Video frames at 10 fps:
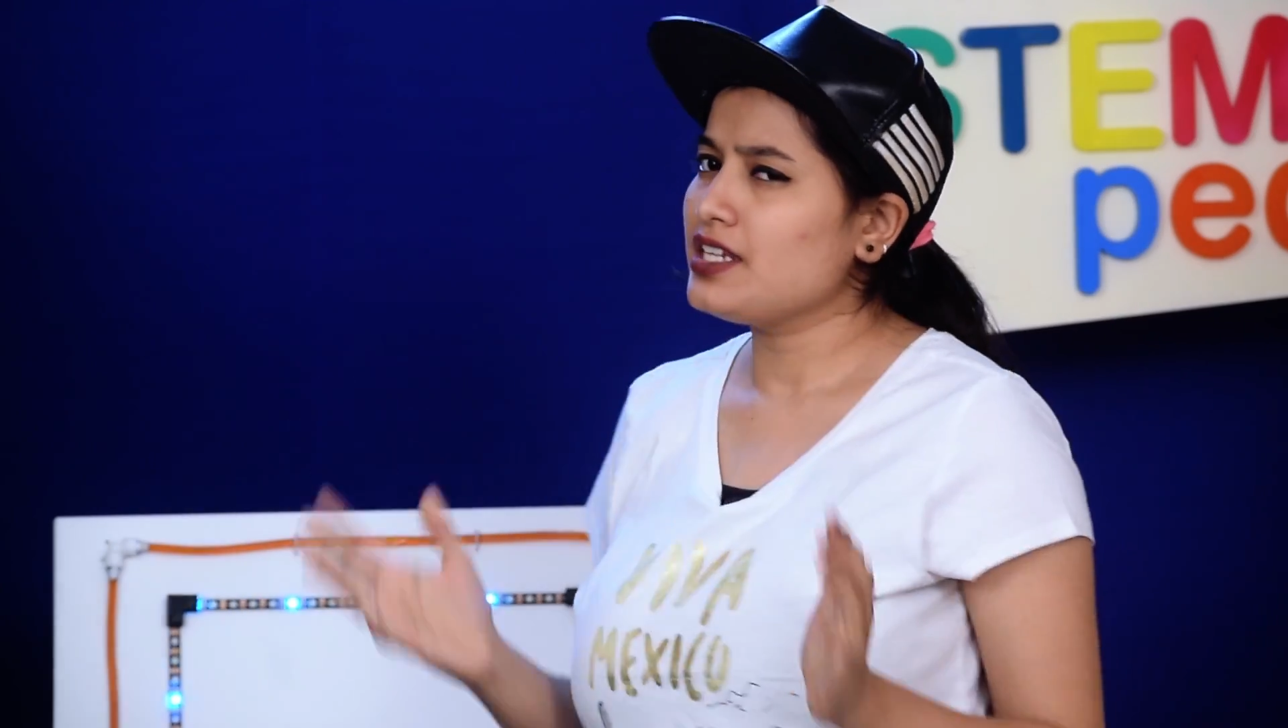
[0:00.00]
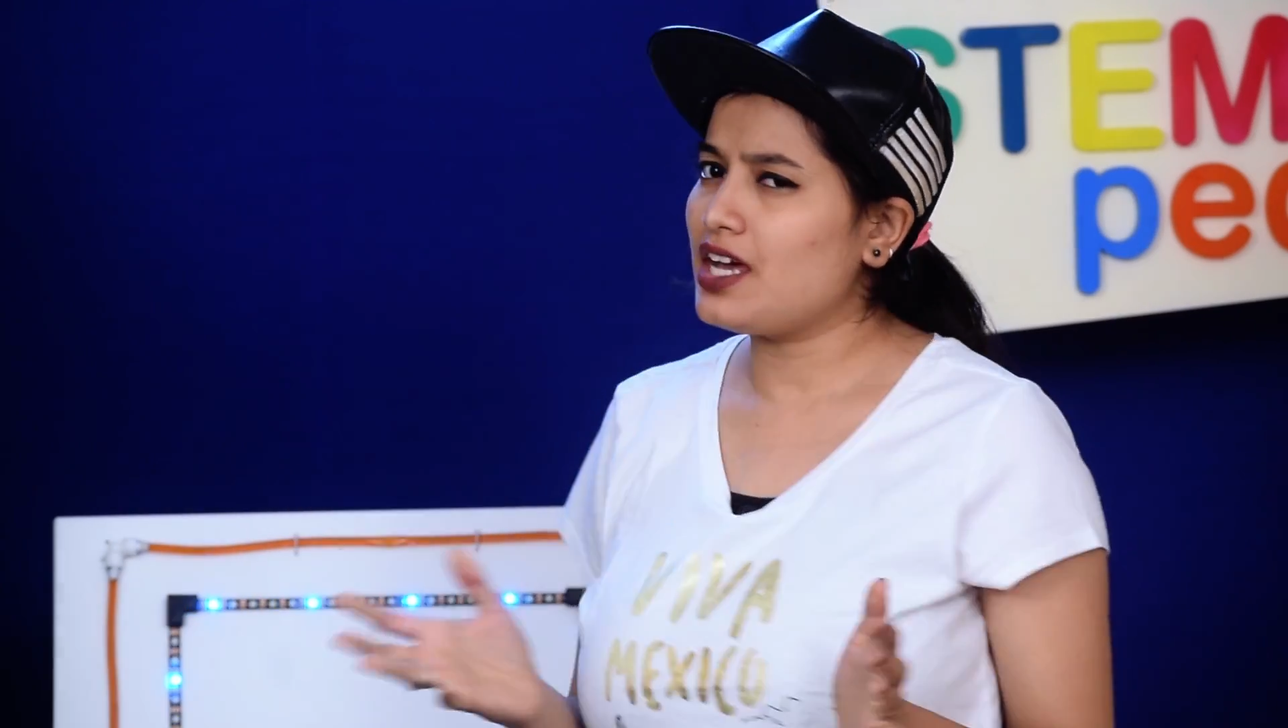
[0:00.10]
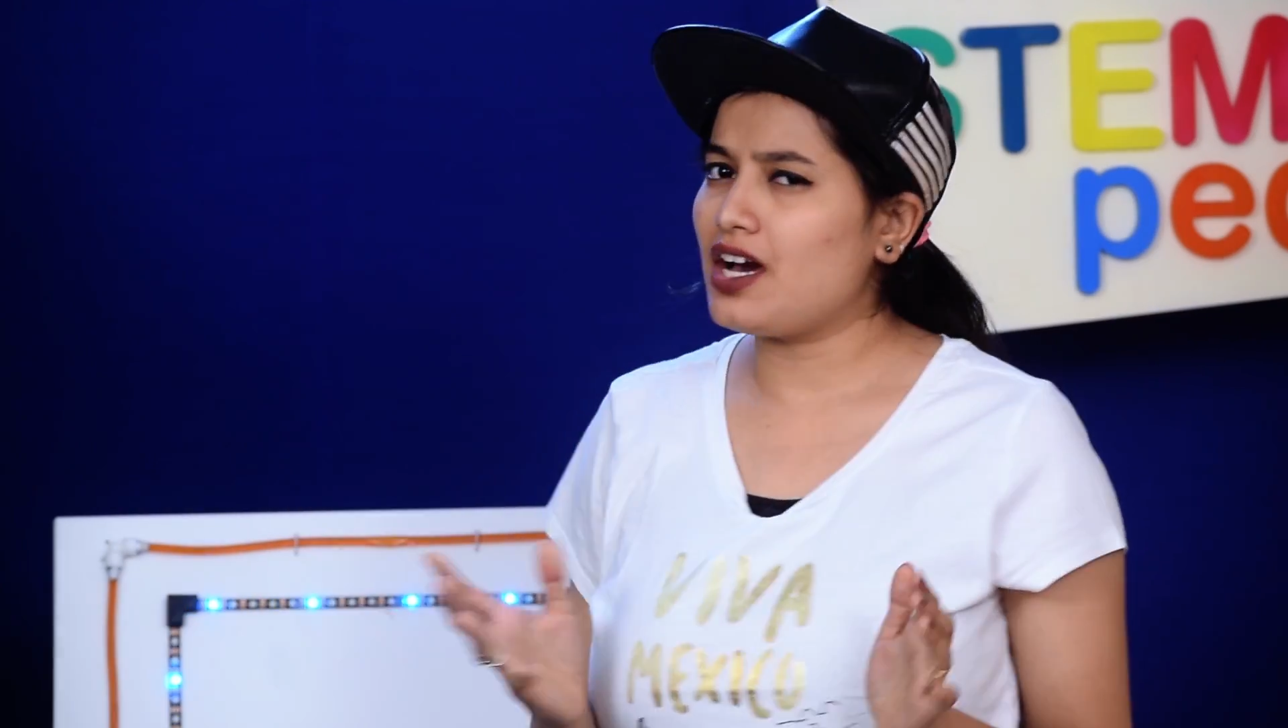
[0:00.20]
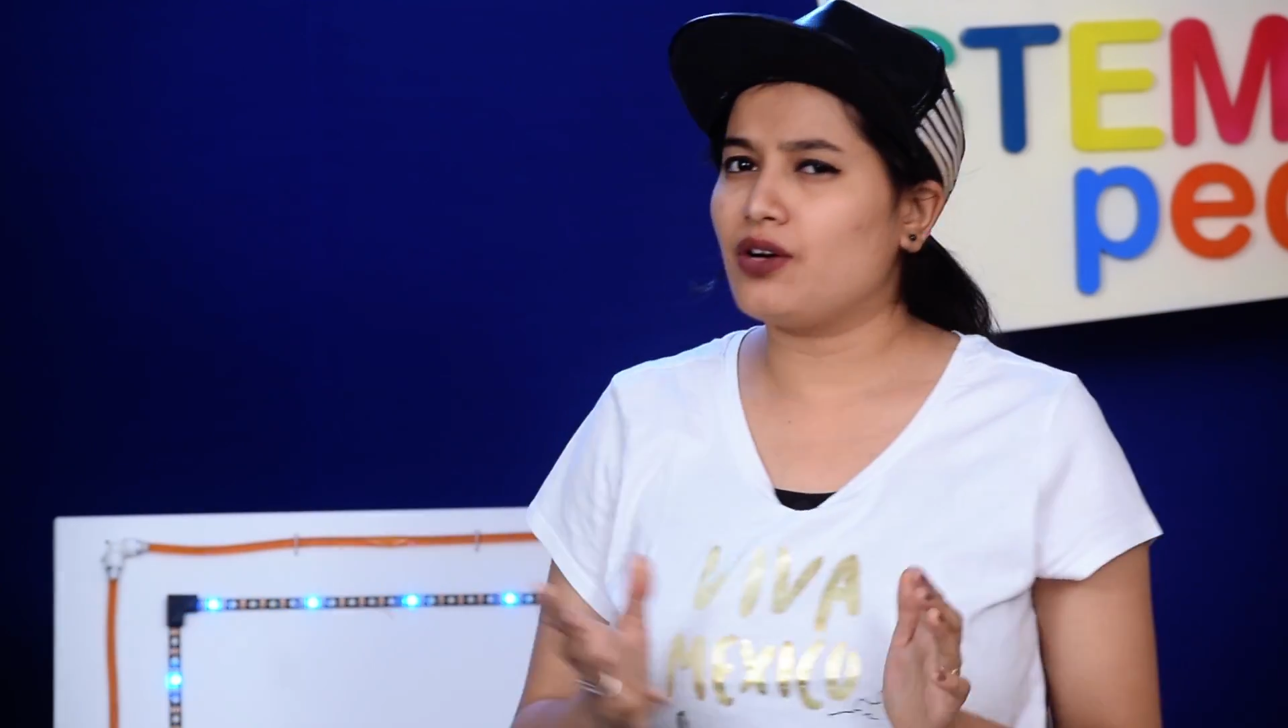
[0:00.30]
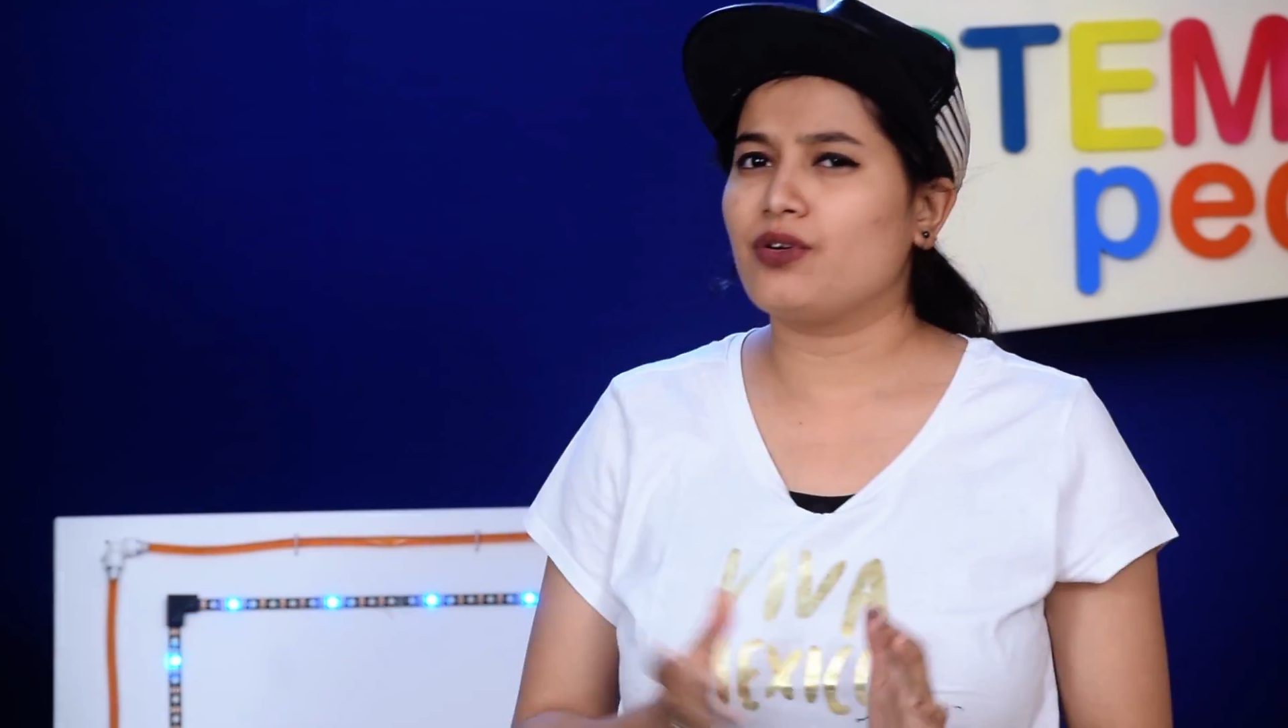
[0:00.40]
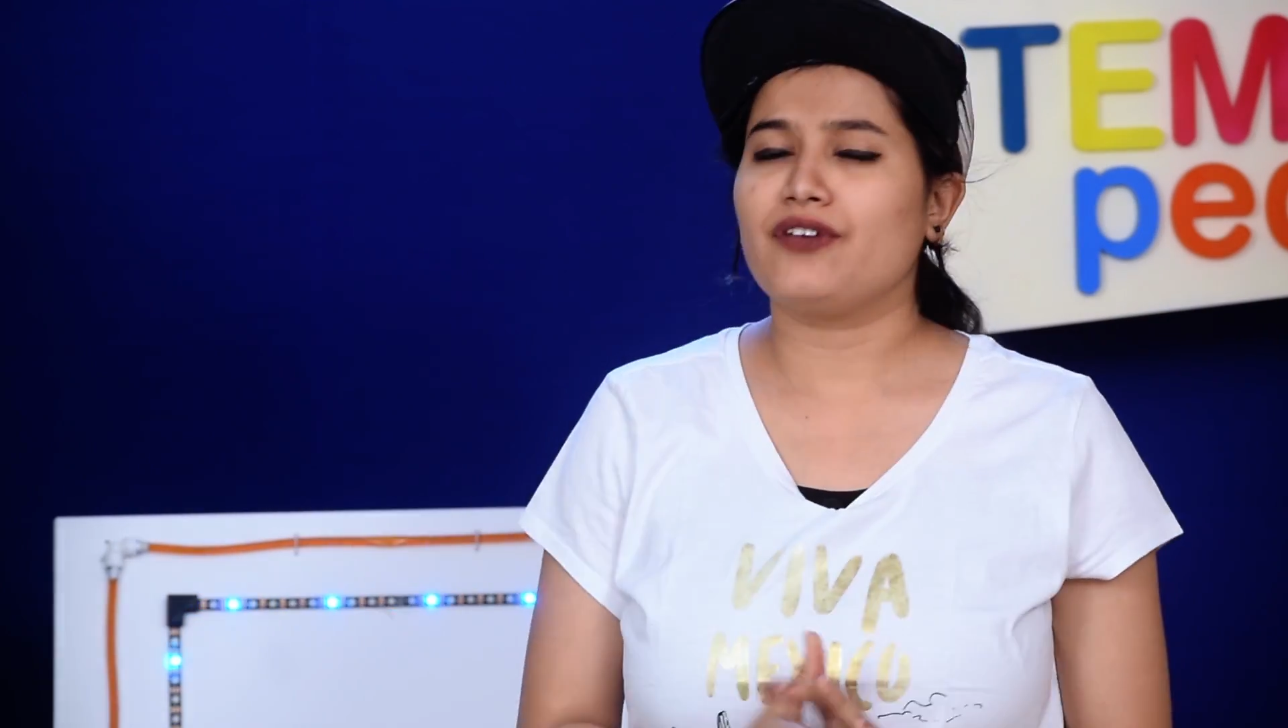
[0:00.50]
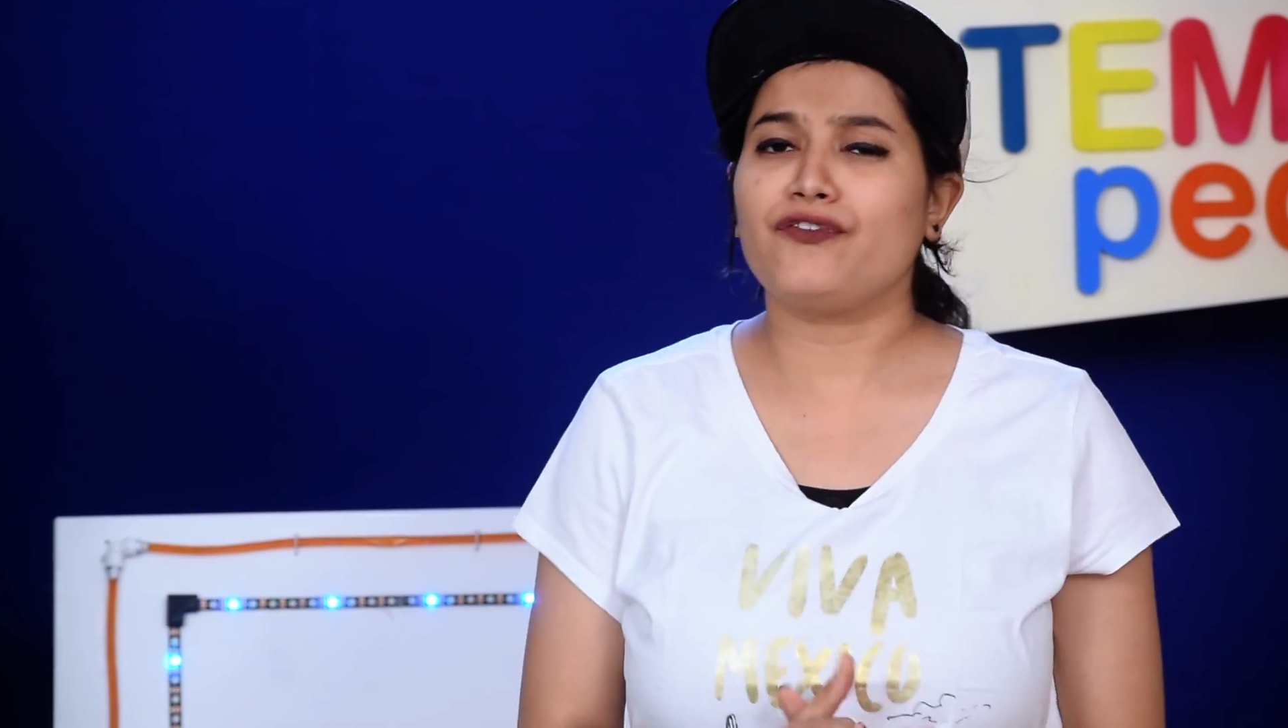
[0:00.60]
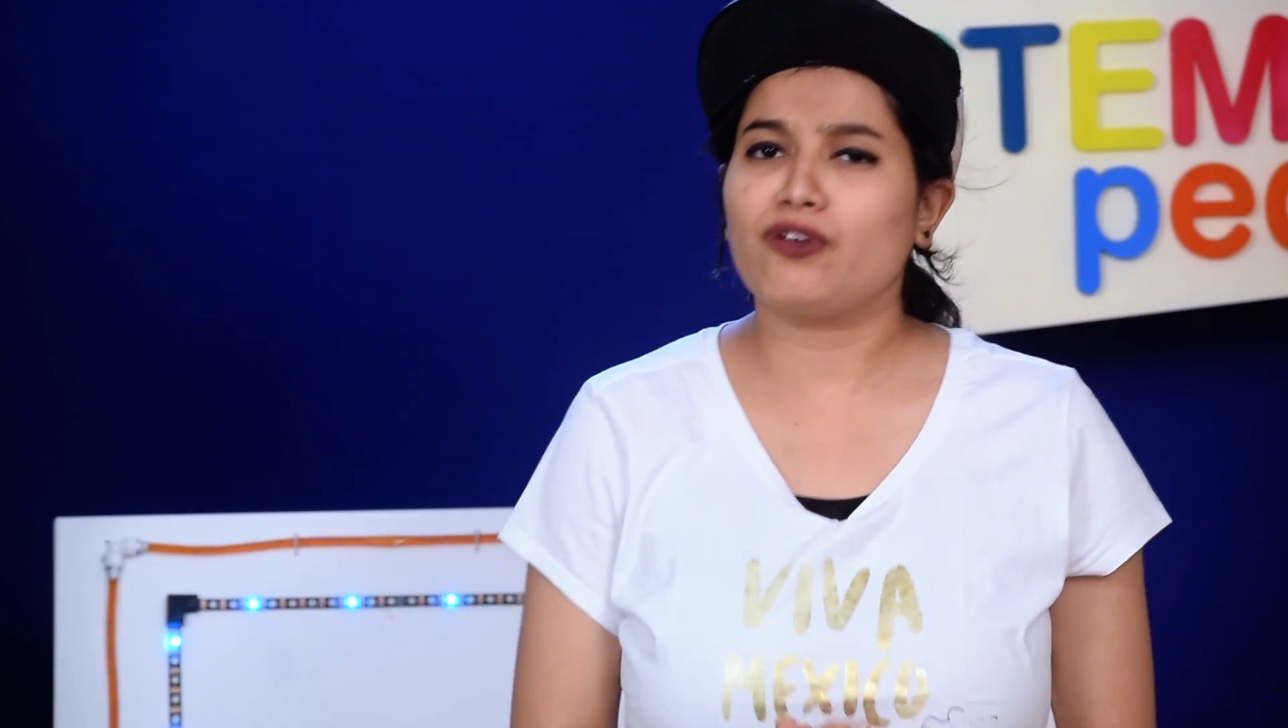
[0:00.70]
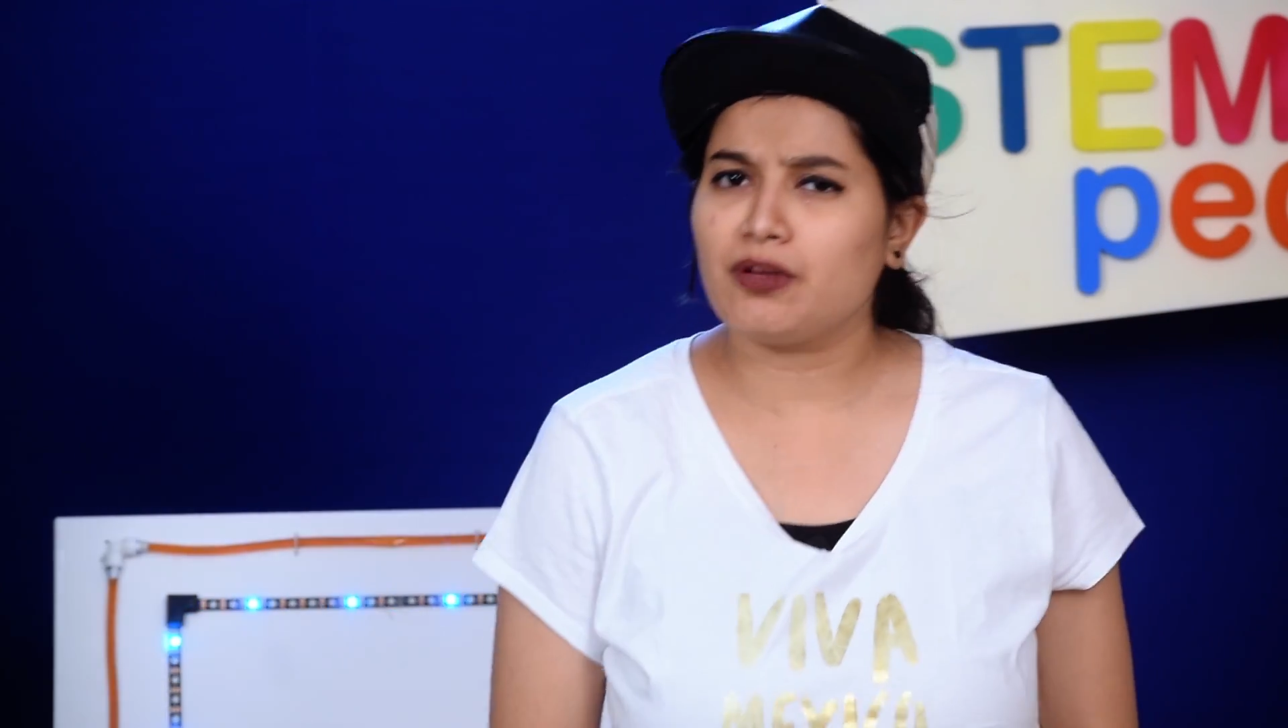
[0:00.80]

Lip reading: Now, if